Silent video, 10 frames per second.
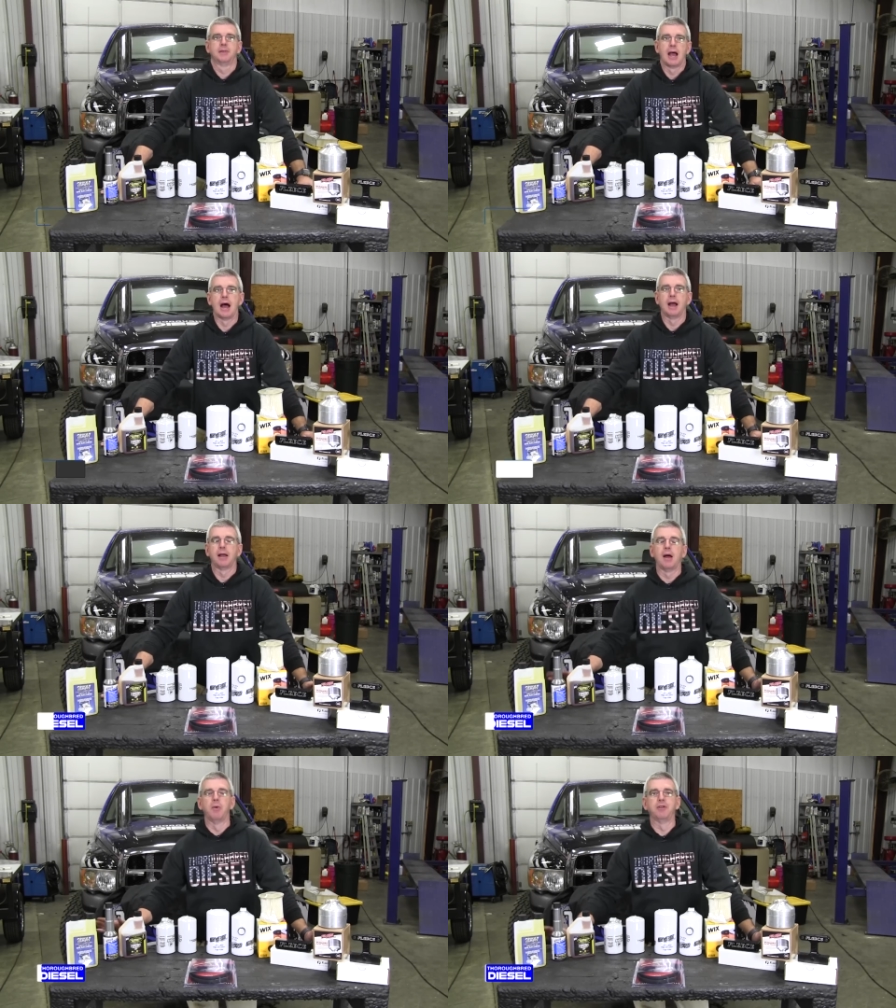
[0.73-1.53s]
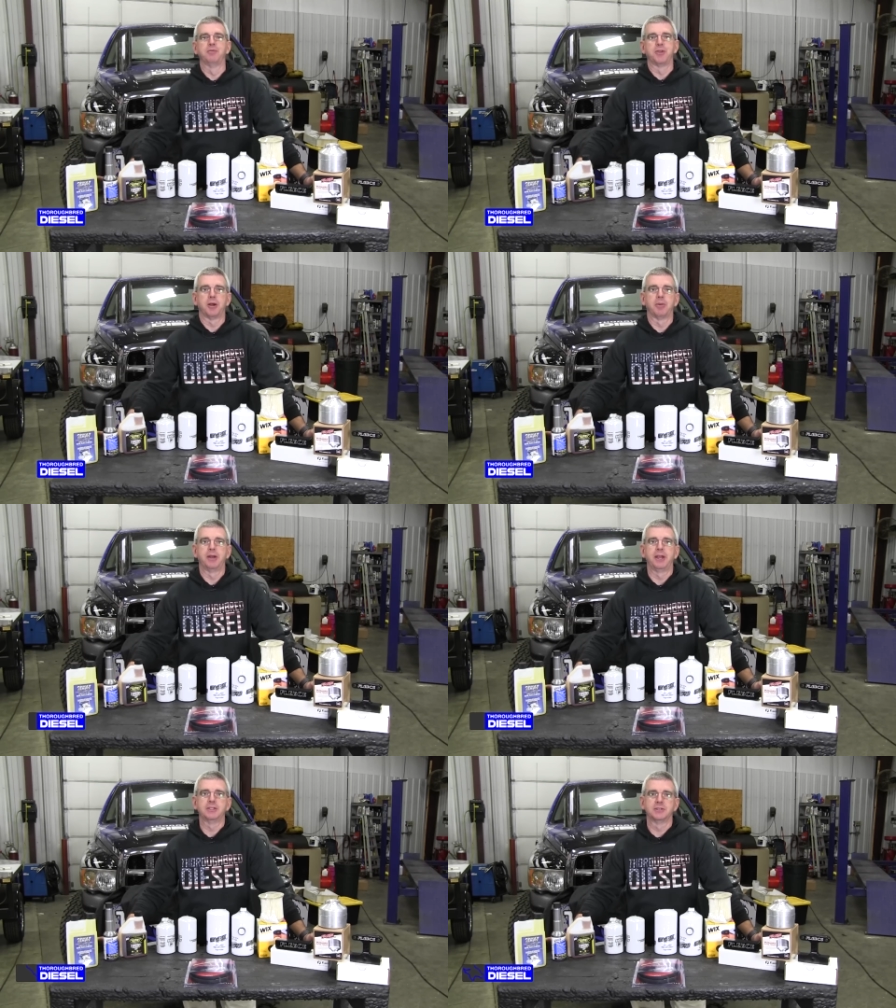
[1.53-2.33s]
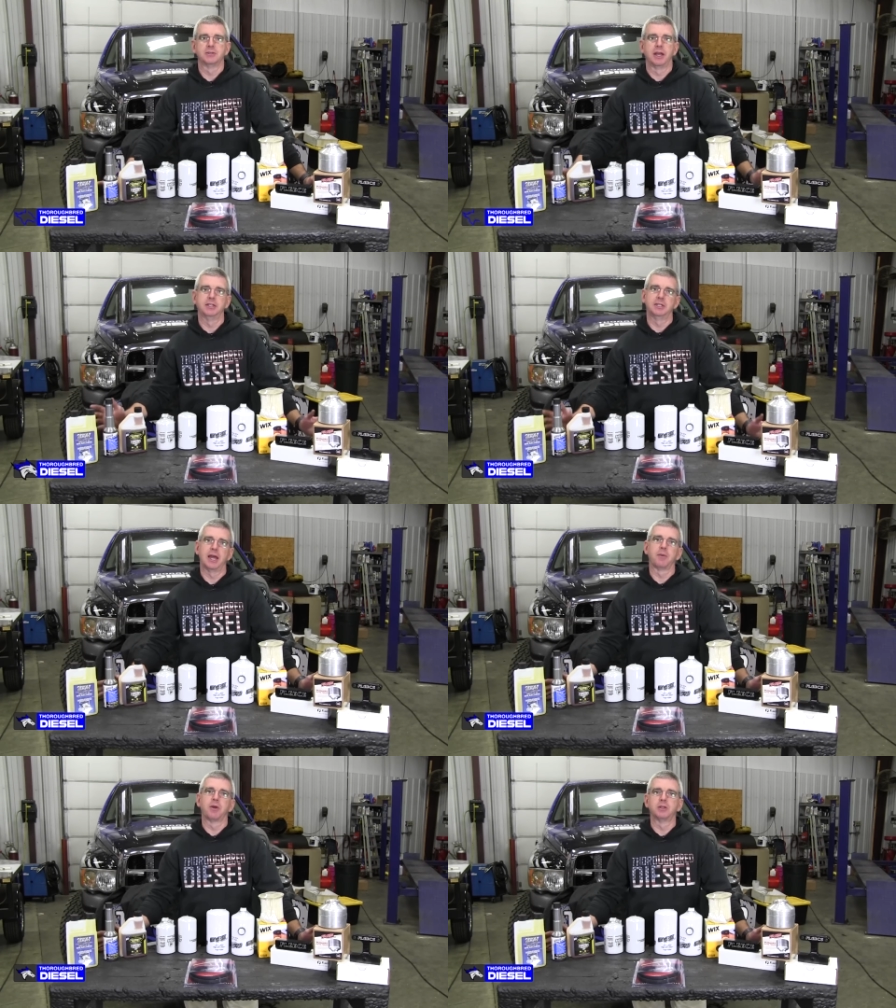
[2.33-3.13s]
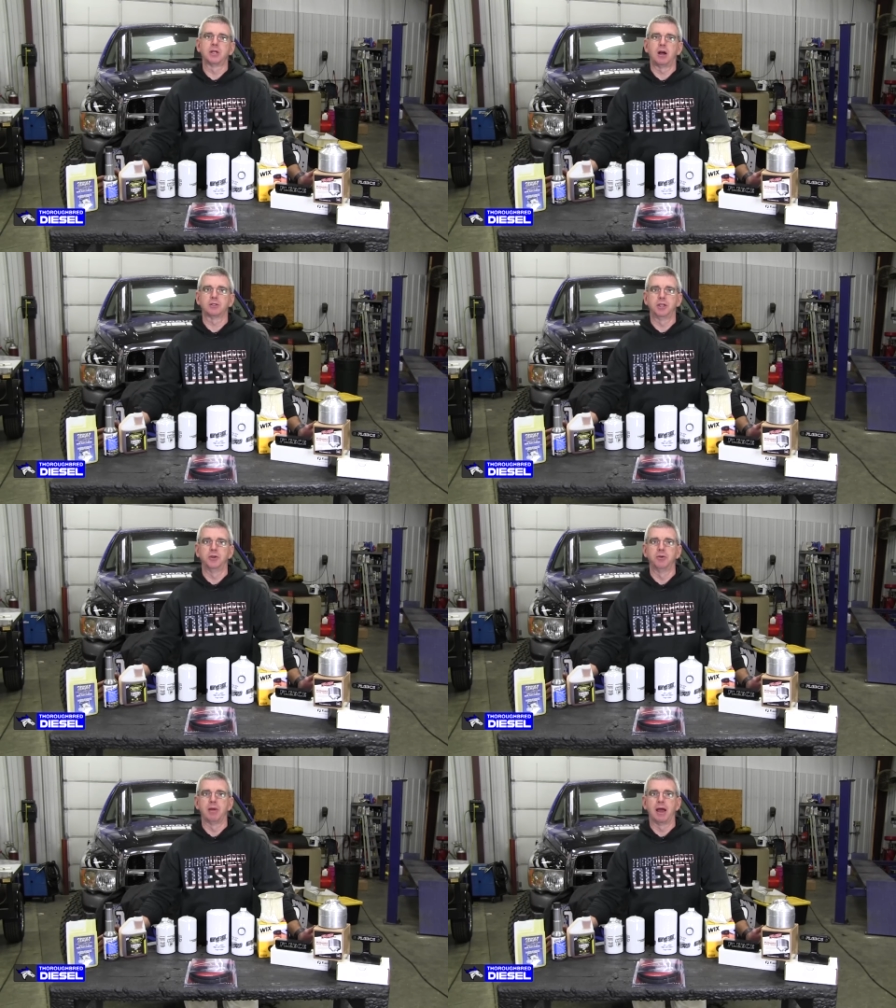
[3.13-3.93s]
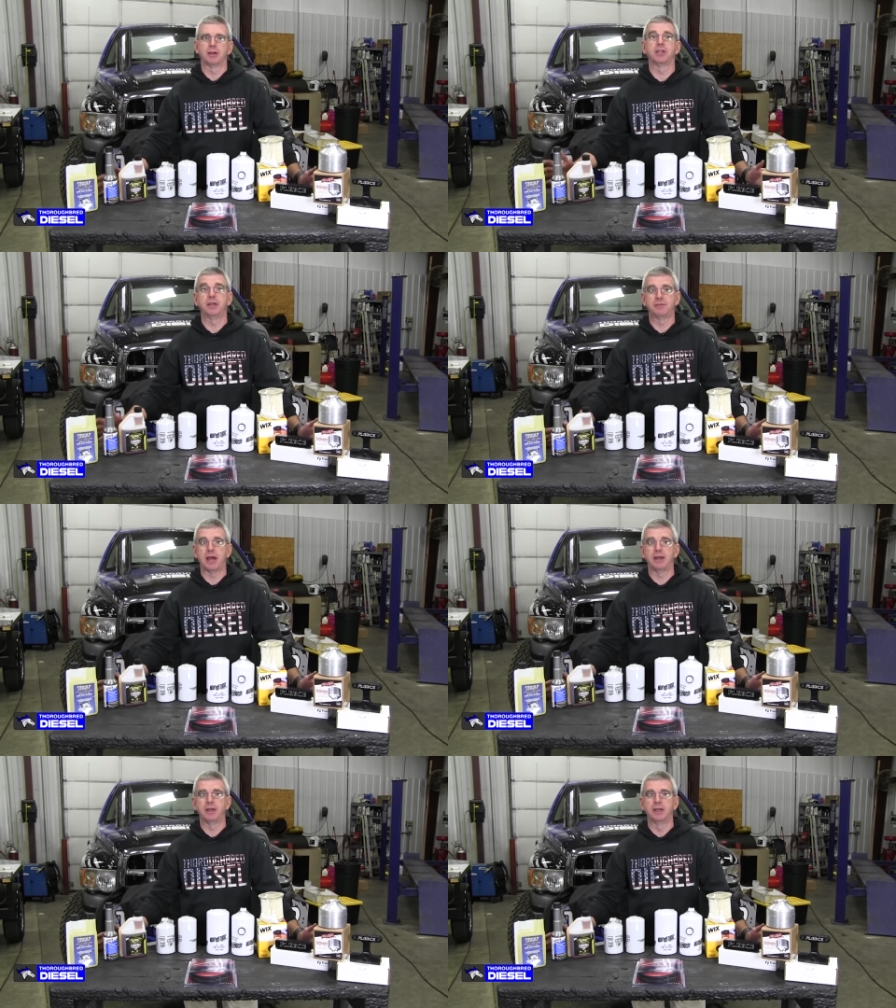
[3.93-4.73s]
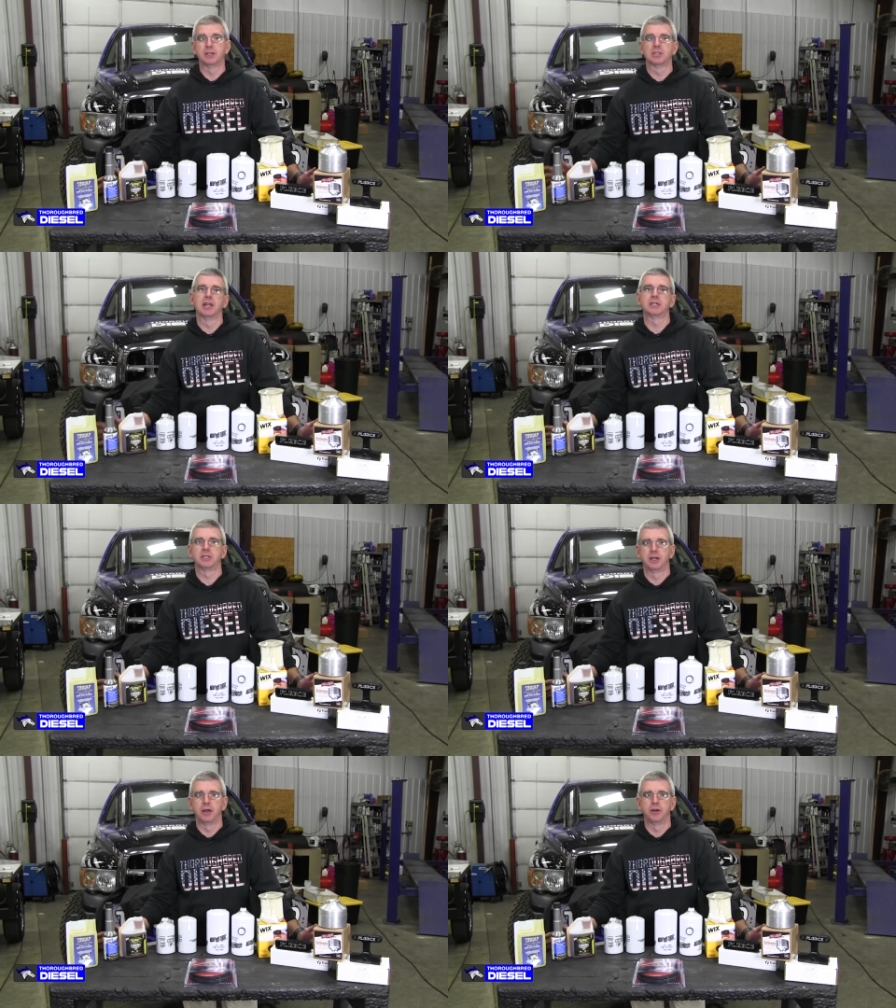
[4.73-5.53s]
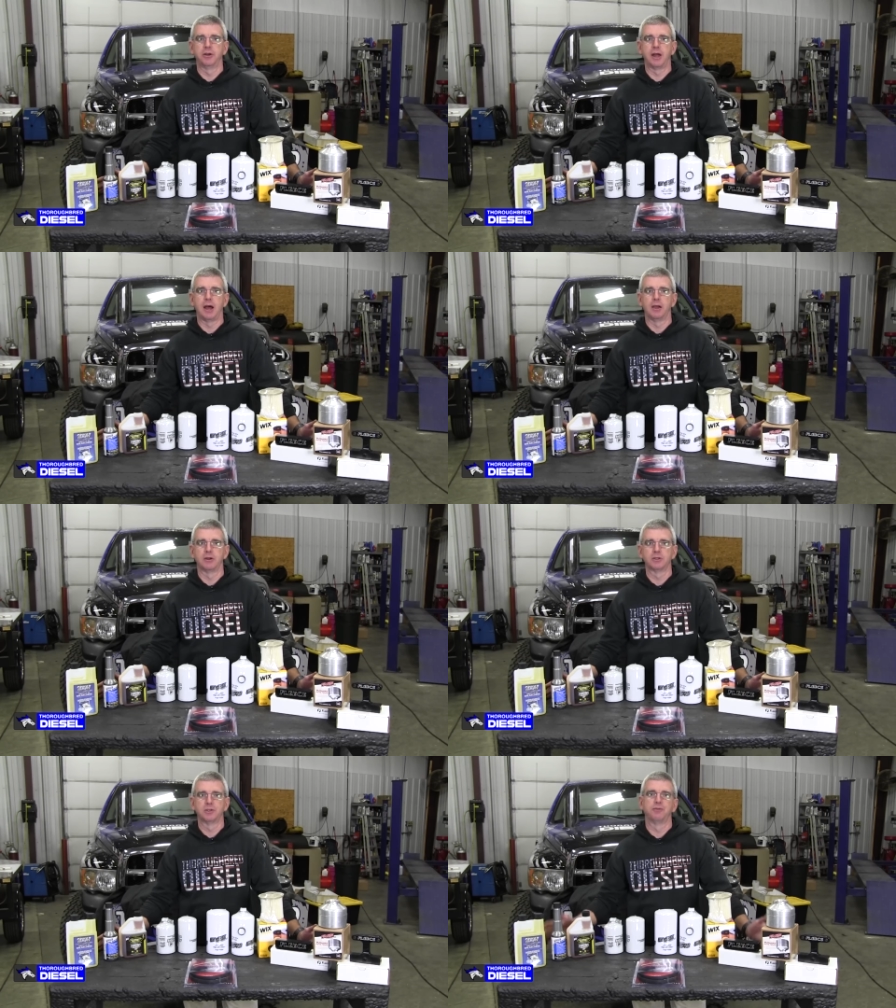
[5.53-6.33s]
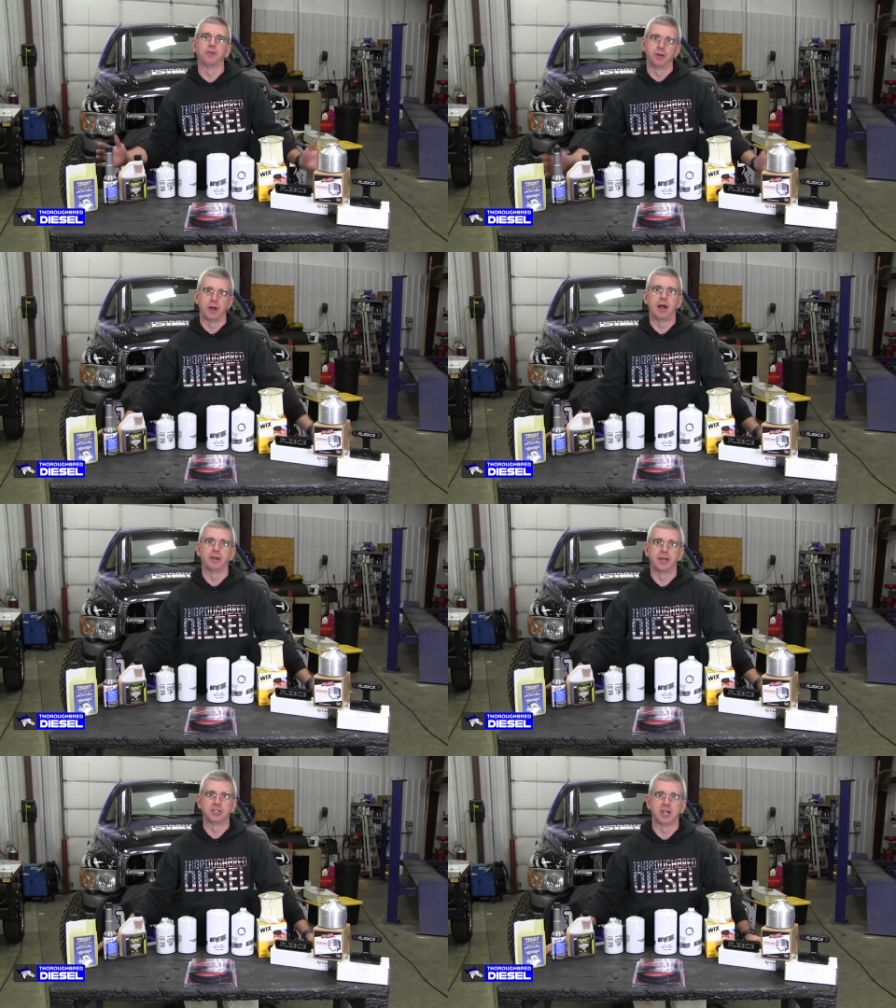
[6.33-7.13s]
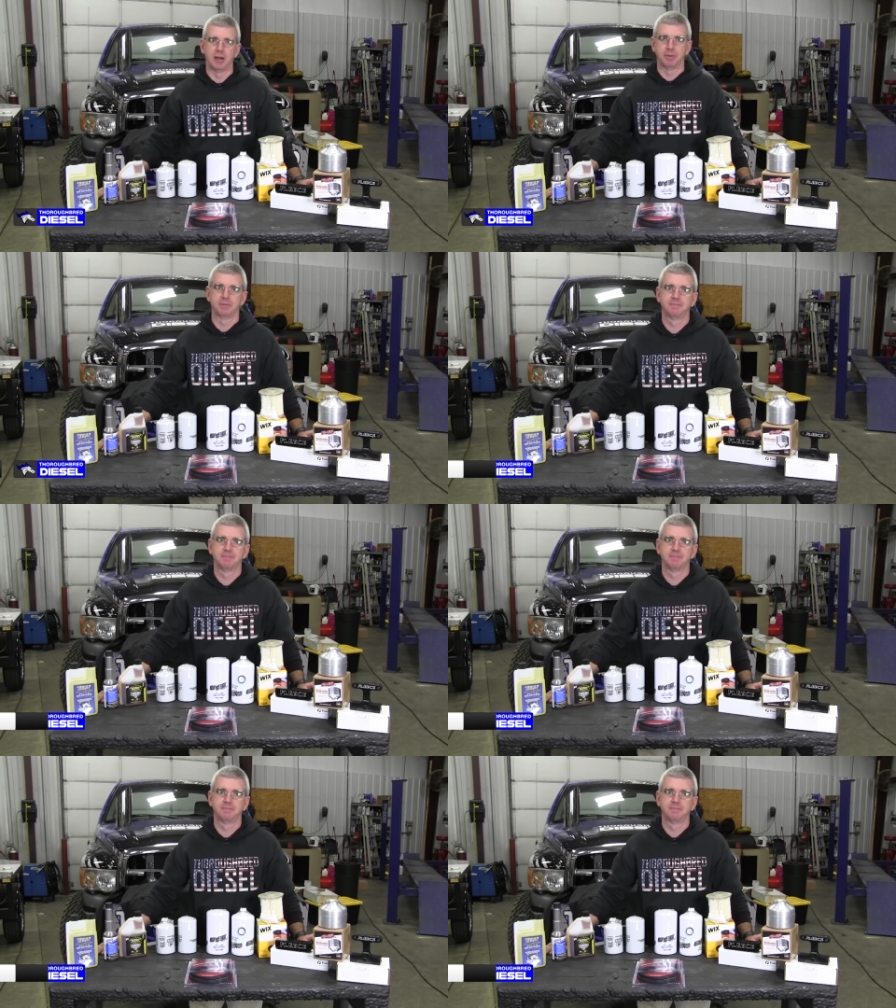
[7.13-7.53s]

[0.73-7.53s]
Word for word: Hi, I'm Wade from Thoroughbred Diesel, and today we're going to talk to you about gift ideas less than $100 for your holiday shopping.